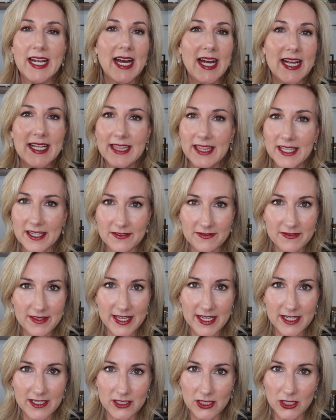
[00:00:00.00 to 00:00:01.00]
I love
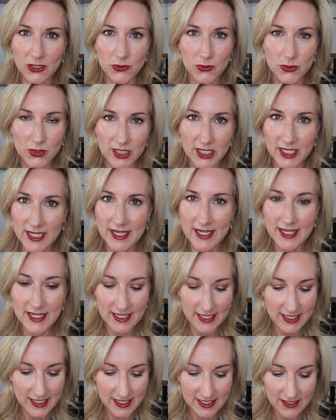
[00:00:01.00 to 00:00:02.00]
the Allure
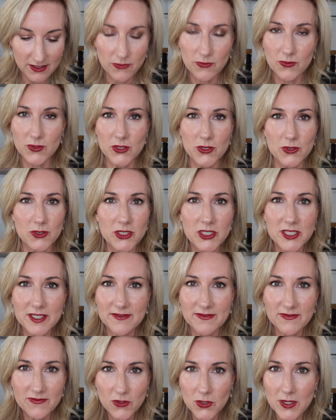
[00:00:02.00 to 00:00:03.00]
Rouge
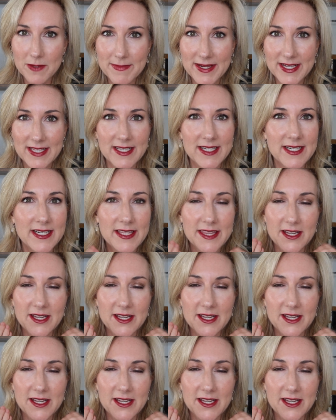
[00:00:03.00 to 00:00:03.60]
formula.